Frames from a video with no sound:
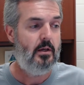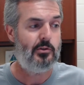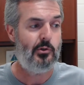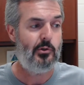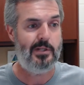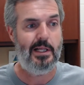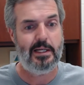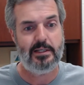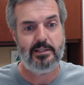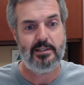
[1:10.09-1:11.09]
So there's a lot
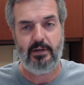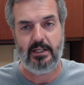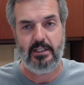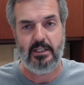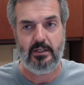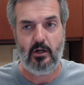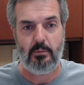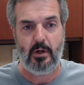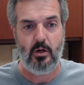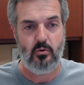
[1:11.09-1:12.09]
of stuff I did on my
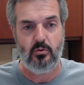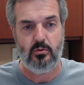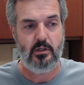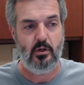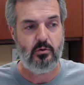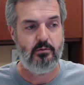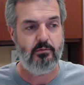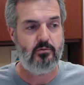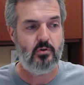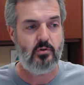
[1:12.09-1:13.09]
own, to
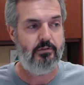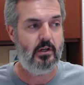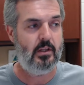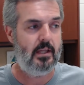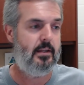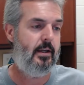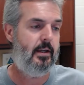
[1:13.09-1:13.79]
try to figure that thing out.